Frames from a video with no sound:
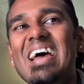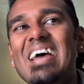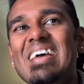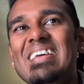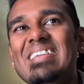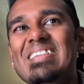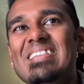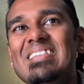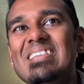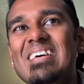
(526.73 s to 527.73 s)

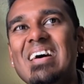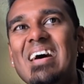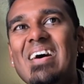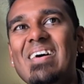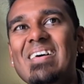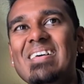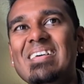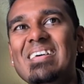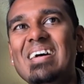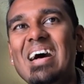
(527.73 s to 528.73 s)
and
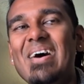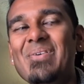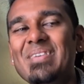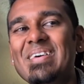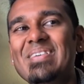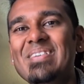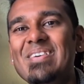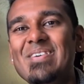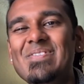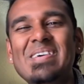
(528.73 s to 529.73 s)
how is that going
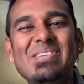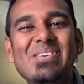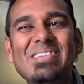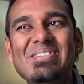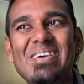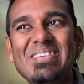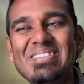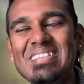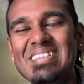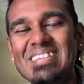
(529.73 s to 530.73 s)
to affect our
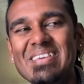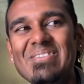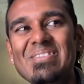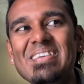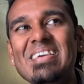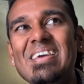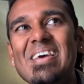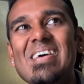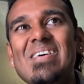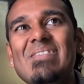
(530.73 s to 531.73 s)
interactions, essentially?
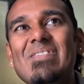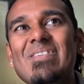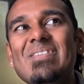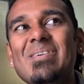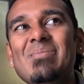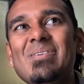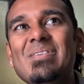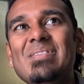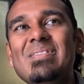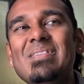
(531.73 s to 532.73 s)
For
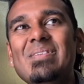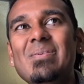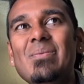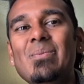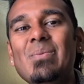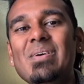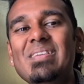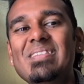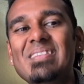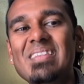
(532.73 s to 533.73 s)
someone
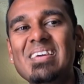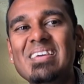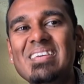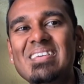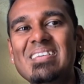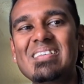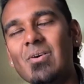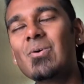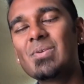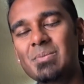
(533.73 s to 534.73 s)
with like
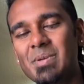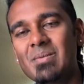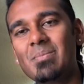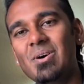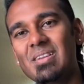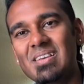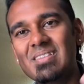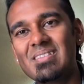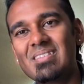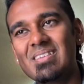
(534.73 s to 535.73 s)
always being put
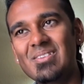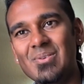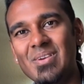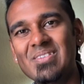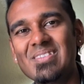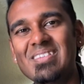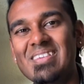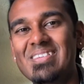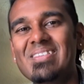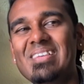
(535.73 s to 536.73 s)
in situations
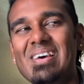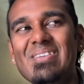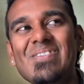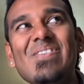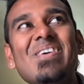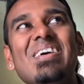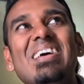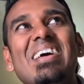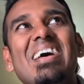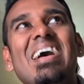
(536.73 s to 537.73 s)
that you didn't ask for,
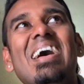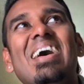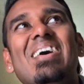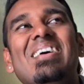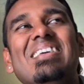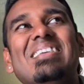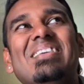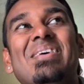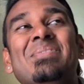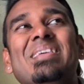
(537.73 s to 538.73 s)

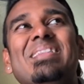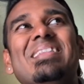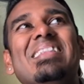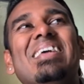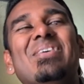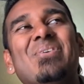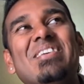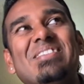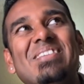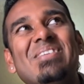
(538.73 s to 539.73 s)
I mean, a
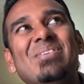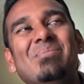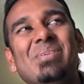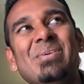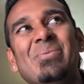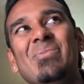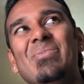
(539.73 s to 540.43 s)
question could be